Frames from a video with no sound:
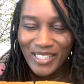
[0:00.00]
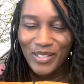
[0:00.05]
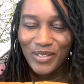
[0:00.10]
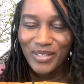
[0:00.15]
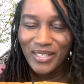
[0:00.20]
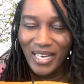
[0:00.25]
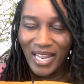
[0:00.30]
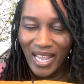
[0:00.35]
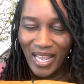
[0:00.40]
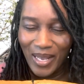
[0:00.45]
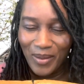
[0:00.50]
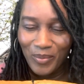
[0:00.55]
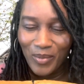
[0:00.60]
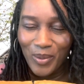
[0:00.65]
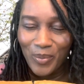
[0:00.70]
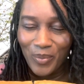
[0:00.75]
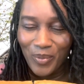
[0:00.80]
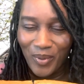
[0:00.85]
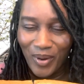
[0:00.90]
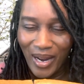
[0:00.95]
your name we
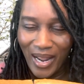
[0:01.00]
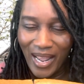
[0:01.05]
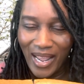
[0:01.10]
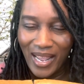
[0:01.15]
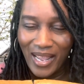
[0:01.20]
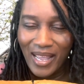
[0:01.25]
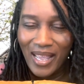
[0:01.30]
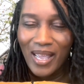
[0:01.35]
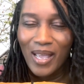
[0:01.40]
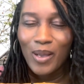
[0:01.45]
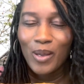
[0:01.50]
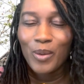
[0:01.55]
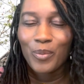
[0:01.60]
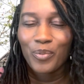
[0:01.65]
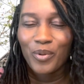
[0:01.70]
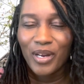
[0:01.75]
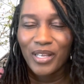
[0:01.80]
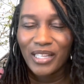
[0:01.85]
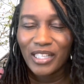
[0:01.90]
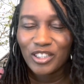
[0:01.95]
pray. We
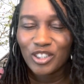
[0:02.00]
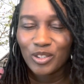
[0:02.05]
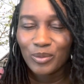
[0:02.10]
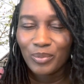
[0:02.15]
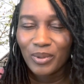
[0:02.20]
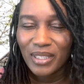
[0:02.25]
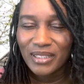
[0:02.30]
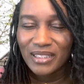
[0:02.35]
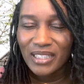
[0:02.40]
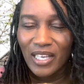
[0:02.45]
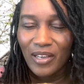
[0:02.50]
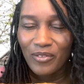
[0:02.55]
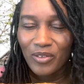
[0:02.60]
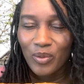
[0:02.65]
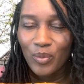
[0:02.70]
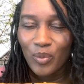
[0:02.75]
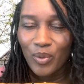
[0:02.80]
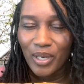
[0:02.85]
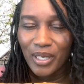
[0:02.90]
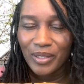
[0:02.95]
pray that you bless
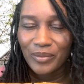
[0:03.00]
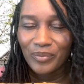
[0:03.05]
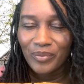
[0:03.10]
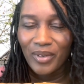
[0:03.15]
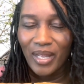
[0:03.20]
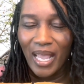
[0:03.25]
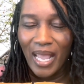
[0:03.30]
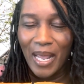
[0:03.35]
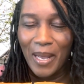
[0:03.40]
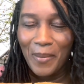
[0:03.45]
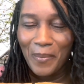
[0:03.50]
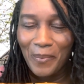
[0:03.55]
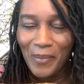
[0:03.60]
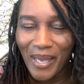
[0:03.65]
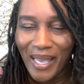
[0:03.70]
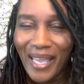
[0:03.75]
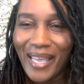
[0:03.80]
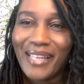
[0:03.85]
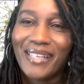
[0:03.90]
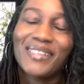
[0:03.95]
everyone.
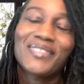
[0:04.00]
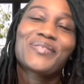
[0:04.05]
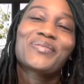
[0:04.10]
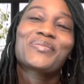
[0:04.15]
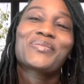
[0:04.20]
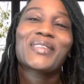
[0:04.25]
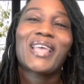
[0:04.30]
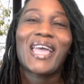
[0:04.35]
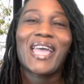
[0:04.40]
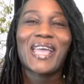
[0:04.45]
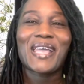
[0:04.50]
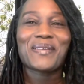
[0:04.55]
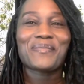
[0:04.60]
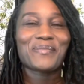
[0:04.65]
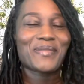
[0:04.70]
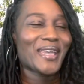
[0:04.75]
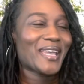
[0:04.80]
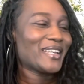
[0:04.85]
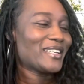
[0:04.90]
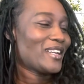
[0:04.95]
Amen.
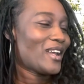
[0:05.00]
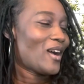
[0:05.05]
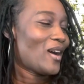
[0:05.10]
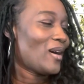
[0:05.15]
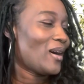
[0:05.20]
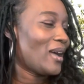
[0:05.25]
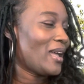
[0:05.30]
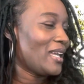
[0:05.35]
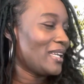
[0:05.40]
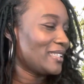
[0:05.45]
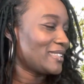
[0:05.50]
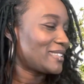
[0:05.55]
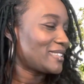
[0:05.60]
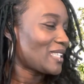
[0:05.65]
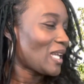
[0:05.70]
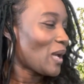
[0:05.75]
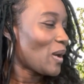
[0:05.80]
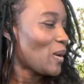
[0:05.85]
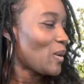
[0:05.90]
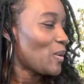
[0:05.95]
Amen, y'all.
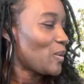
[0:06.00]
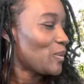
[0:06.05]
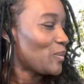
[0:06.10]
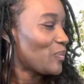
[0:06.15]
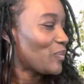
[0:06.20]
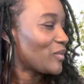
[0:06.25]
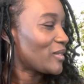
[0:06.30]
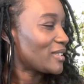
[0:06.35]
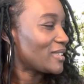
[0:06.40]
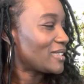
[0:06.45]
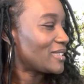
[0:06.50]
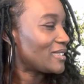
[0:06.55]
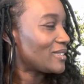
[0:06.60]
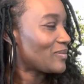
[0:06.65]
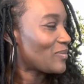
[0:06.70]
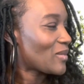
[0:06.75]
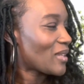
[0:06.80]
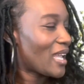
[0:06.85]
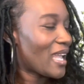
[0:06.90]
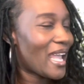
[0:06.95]
So,
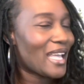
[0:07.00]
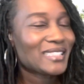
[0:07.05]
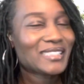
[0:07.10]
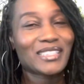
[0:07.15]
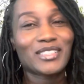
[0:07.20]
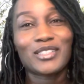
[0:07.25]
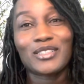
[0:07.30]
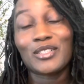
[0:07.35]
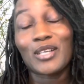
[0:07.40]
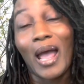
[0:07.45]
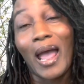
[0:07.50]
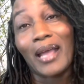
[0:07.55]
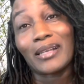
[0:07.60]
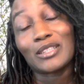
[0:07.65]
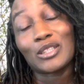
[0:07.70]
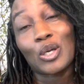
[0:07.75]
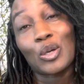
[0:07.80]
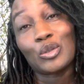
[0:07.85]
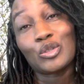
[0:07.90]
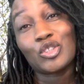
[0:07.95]
as I
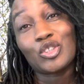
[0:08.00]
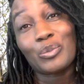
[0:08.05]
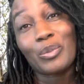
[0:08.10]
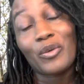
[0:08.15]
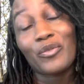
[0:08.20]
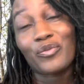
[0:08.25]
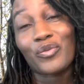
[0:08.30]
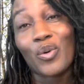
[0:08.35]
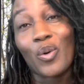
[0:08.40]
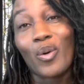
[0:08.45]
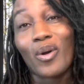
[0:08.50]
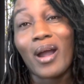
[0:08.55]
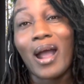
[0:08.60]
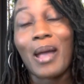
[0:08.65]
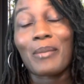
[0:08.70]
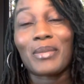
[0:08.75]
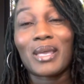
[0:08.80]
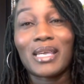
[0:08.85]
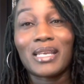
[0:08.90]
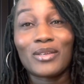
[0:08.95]
told you before,
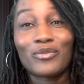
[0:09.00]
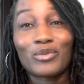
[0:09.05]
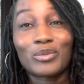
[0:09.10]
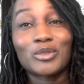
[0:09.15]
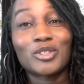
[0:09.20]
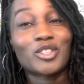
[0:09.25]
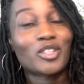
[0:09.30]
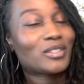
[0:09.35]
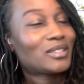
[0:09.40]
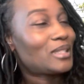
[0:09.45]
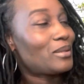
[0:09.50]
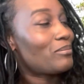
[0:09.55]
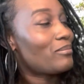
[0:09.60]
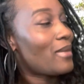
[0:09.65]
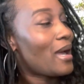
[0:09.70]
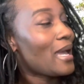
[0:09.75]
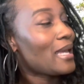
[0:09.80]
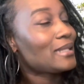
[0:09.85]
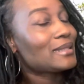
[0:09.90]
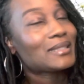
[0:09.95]
I'm eating from Jersey
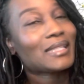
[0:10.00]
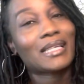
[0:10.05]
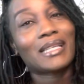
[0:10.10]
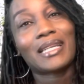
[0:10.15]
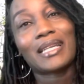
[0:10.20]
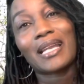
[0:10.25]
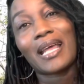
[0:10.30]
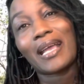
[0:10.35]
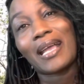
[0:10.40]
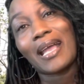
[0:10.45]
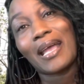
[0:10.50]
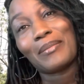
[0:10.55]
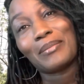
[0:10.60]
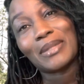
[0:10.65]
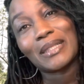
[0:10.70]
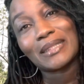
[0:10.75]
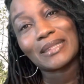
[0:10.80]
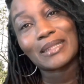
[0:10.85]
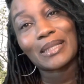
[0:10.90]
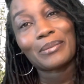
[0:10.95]
Mike's, and then I have me
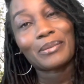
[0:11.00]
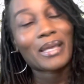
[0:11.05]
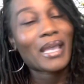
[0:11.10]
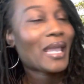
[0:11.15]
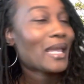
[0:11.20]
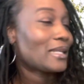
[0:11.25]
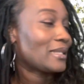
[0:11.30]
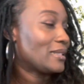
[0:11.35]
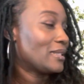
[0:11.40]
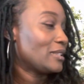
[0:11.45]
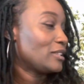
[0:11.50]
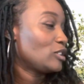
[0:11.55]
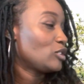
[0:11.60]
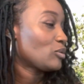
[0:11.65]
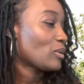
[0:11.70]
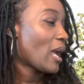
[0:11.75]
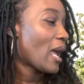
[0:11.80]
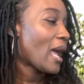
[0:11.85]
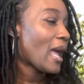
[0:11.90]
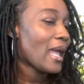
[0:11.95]
some Canada
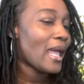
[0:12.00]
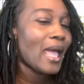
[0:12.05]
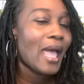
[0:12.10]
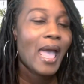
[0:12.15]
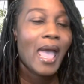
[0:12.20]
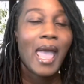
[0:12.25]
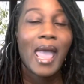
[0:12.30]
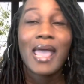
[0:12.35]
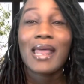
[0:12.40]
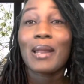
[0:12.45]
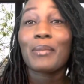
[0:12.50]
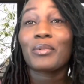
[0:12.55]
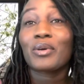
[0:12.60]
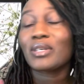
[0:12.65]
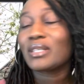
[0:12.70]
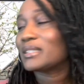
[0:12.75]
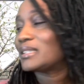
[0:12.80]
Dry, and I'm gonna